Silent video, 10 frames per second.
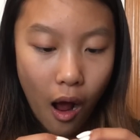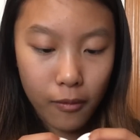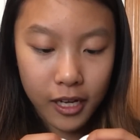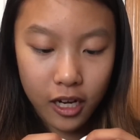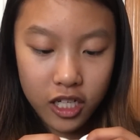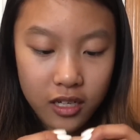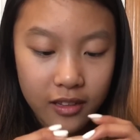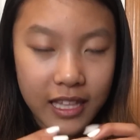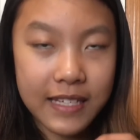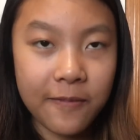Oh my gosh,
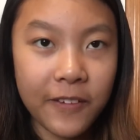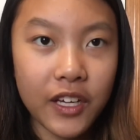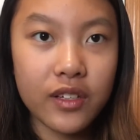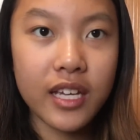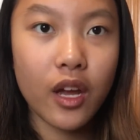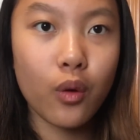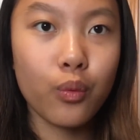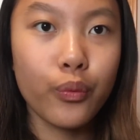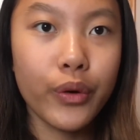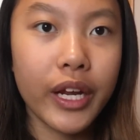this feels like a
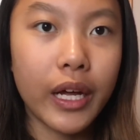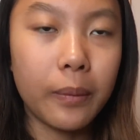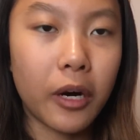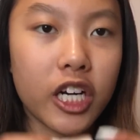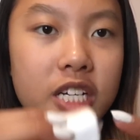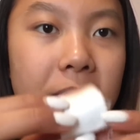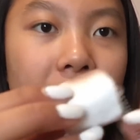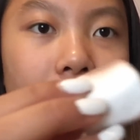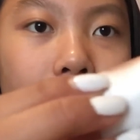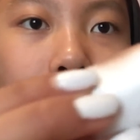real
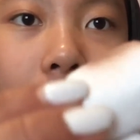marshmallow.